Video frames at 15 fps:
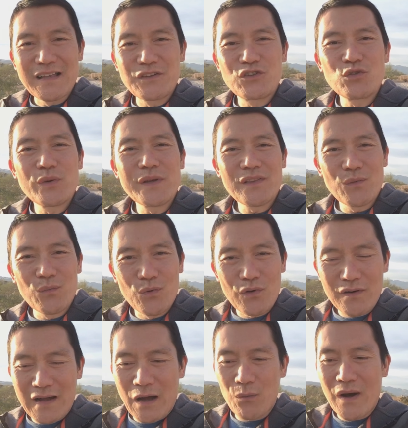in doing the
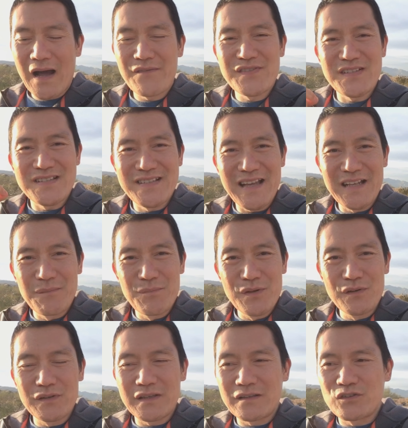work. I will have
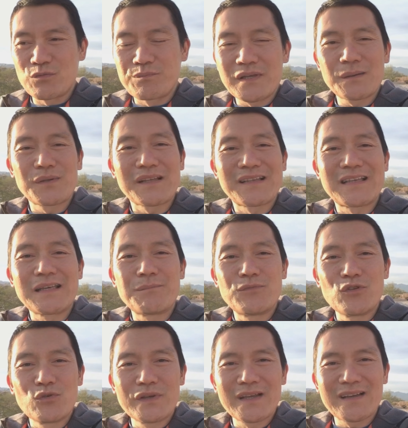sustainability to be able to keep
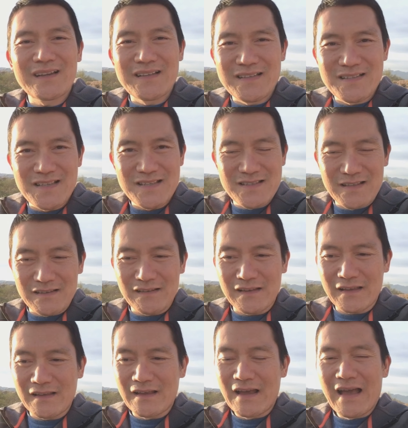doing it
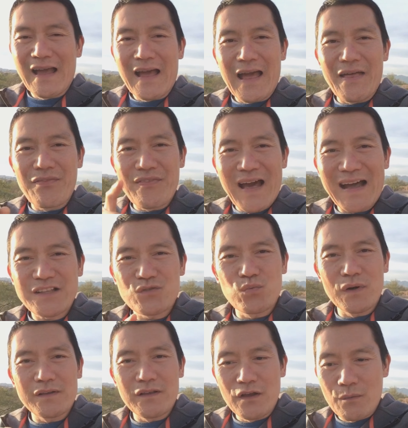consistently. And that's
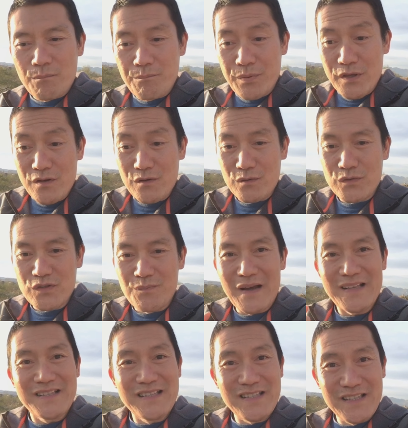what builds
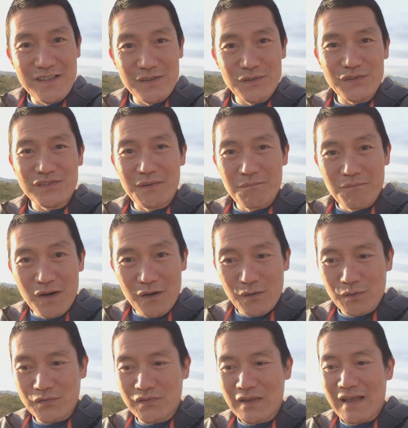my skills the
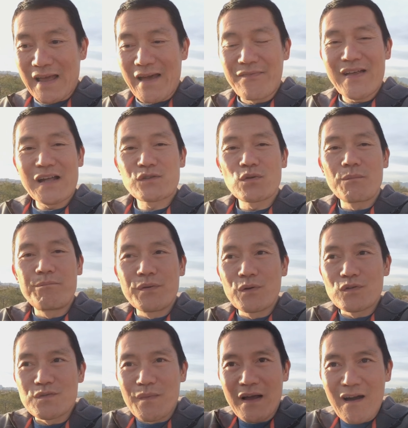most. And that's what
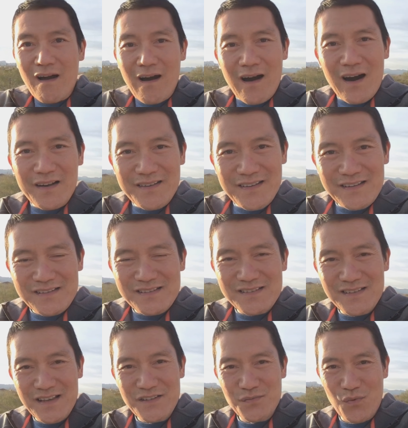builds my
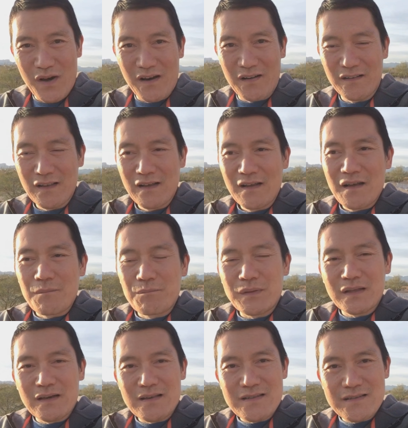audience as well,
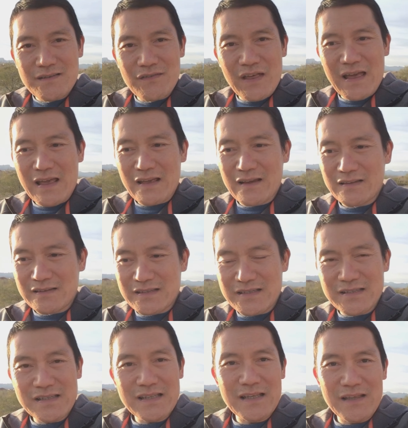because they can
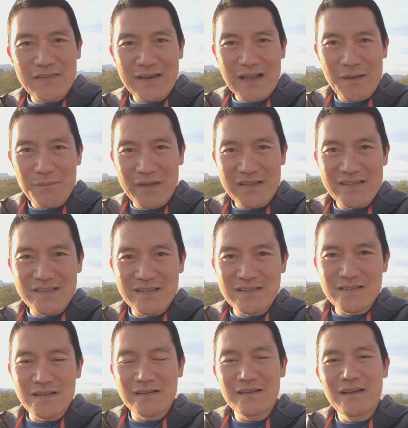see that I'm
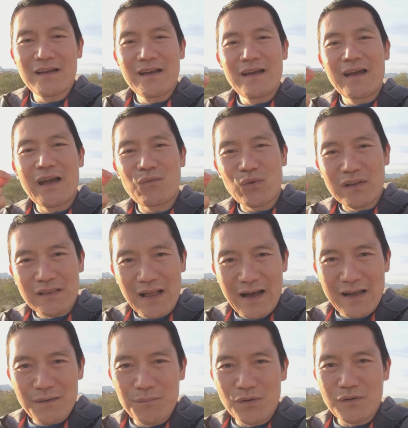consistent, and
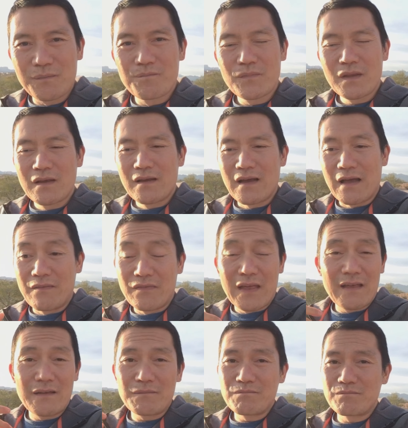reliable, and
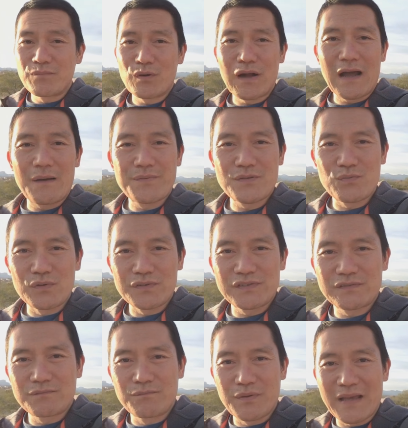they perhaps will
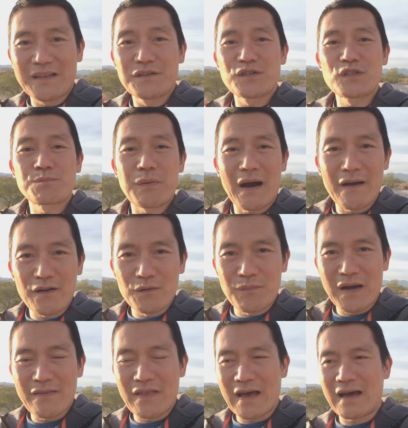get inspired
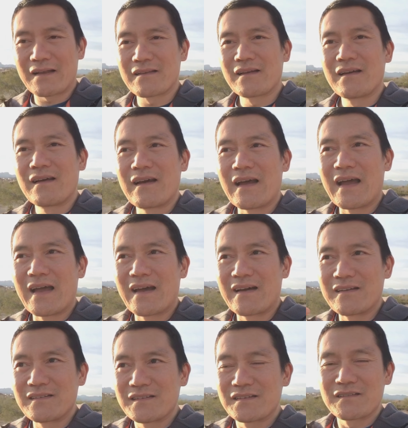by that
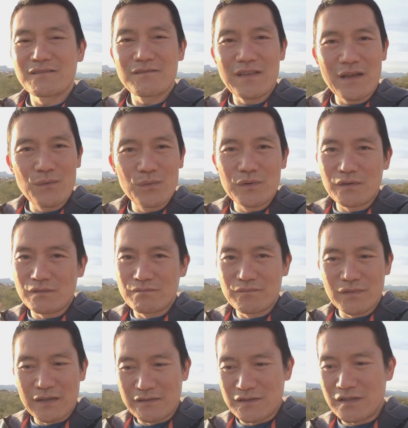and they will
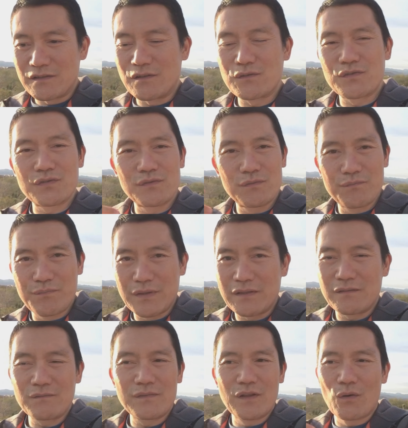continue to
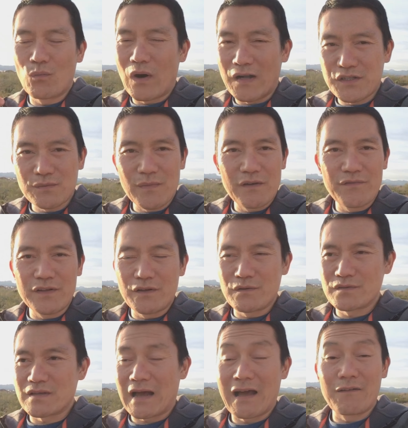be you know watching my
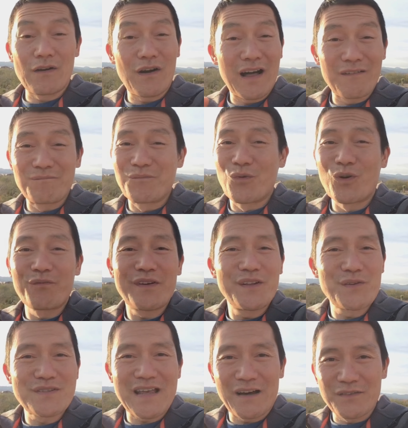videos I will have more
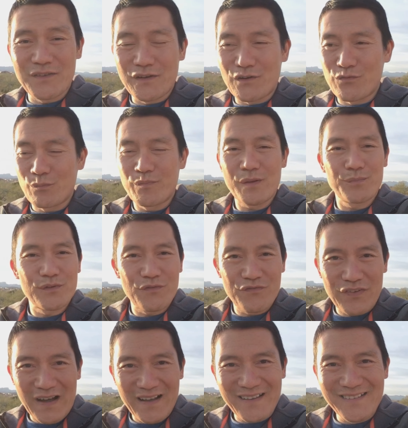videos out there for people to
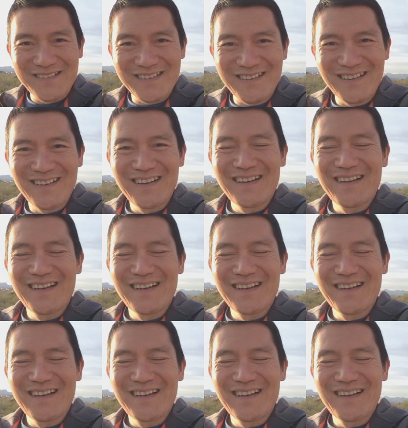find